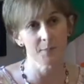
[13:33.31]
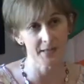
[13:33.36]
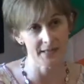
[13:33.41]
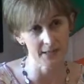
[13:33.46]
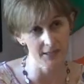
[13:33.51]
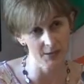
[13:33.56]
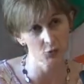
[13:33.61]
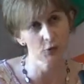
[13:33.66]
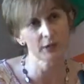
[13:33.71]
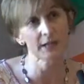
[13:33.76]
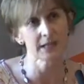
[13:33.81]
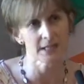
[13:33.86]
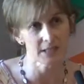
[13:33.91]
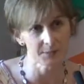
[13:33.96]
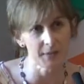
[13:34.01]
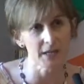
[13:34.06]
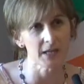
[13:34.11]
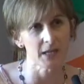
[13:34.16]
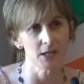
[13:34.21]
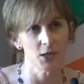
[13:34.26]
be strictly
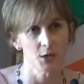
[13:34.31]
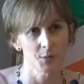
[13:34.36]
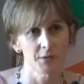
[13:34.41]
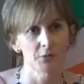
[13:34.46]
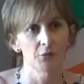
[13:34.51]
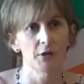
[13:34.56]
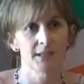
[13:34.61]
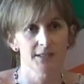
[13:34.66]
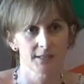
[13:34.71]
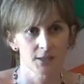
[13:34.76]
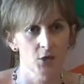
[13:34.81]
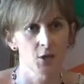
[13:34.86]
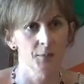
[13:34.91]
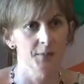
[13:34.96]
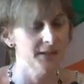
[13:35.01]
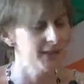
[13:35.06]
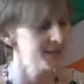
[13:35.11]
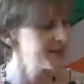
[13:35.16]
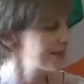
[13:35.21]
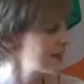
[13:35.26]
speaking human rights law,
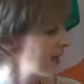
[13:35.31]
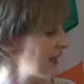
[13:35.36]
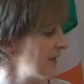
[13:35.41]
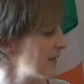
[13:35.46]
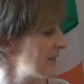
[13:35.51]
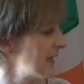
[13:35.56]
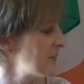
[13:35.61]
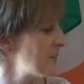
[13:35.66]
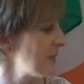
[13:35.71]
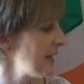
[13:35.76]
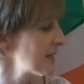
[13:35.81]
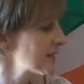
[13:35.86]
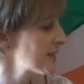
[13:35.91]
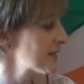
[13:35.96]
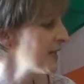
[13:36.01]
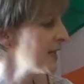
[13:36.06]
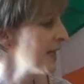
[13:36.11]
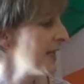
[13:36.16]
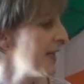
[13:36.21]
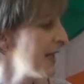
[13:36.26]
but that still have an
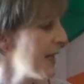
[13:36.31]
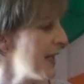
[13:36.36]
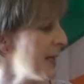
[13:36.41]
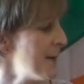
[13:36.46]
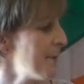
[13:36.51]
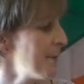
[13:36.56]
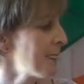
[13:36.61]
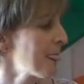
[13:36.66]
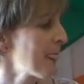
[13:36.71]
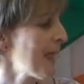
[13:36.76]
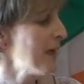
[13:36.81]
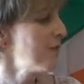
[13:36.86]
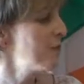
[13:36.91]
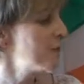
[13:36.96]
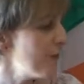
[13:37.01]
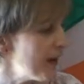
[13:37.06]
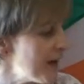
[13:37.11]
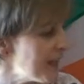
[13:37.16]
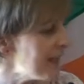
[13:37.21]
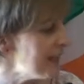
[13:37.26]
impact. And
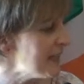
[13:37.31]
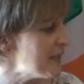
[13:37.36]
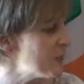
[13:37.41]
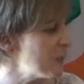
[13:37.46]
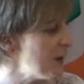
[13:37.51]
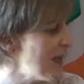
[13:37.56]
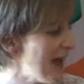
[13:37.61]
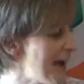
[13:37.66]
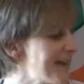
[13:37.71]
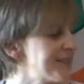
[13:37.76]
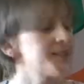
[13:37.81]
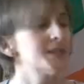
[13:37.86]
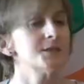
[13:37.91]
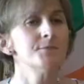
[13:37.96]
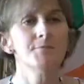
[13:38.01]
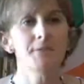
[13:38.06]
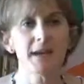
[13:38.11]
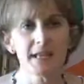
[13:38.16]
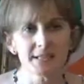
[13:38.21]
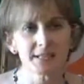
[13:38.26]
finally, if we add
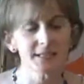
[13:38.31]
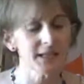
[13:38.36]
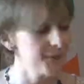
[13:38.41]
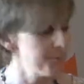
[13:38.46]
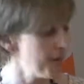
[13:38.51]
domestic